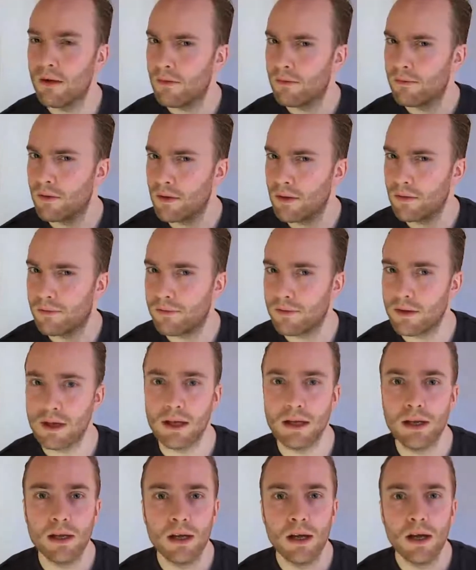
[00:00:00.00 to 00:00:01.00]
for a
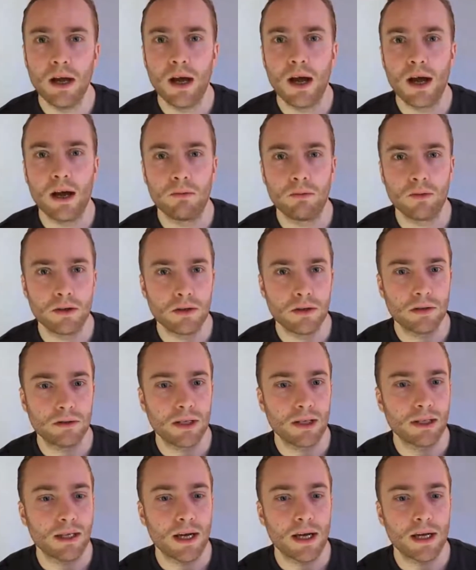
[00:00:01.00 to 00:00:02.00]
fee, where you
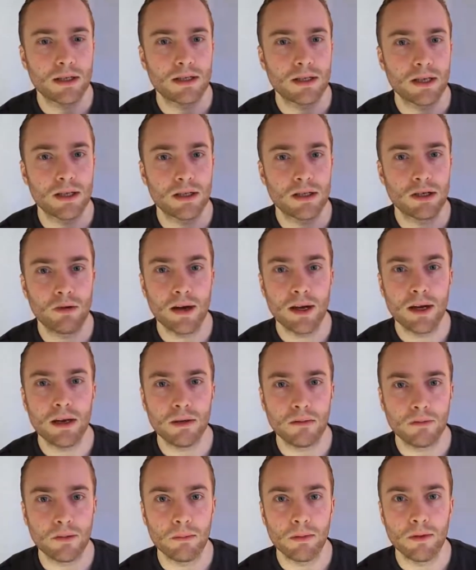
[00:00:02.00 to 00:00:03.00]
can get
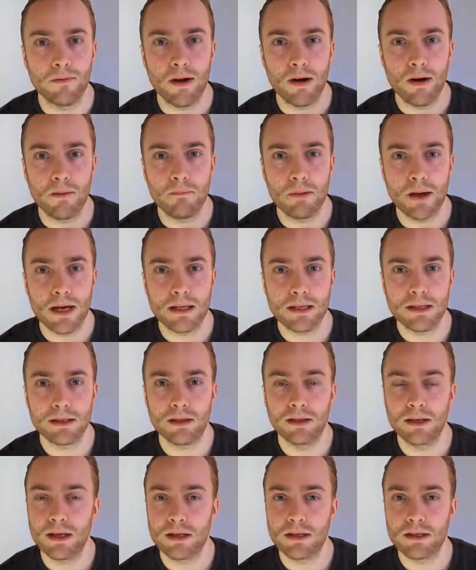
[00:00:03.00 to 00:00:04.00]
training from the very
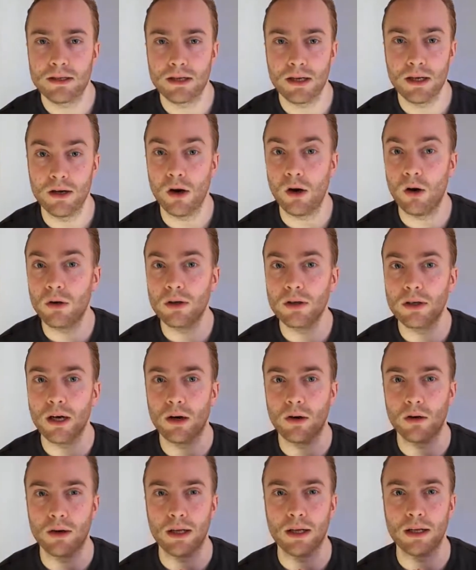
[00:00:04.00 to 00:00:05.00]
best. There's an
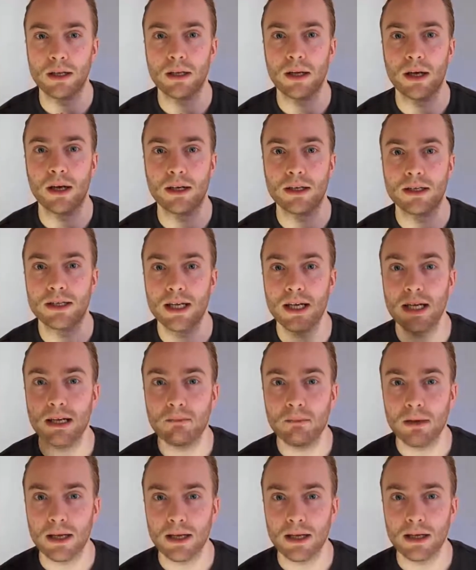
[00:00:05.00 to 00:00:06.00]
ongoing
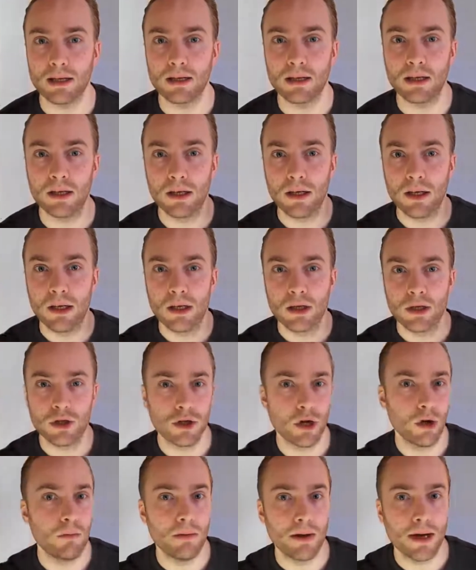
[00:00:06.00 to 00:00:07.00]
Team League
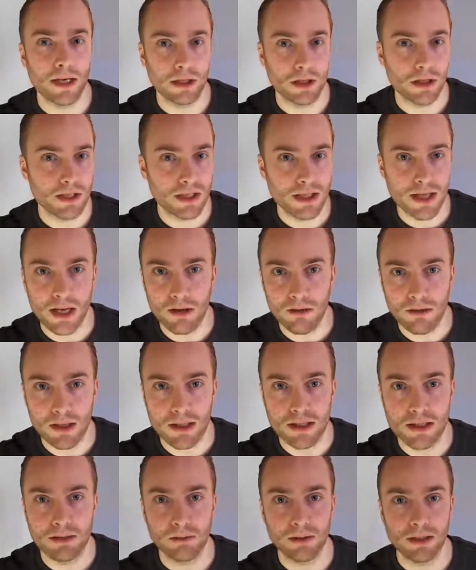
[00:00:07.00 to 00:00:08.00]
show match
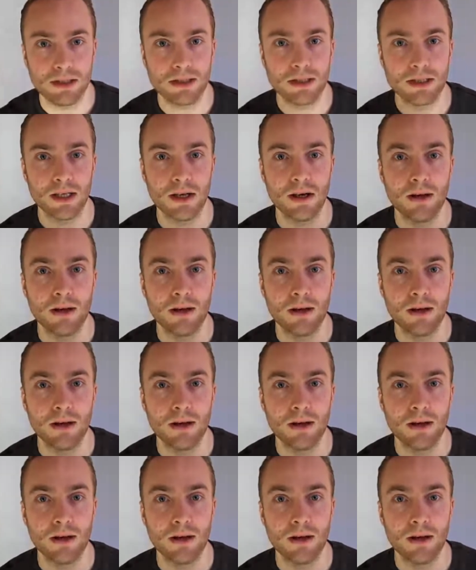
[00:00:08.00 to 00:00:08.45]
series with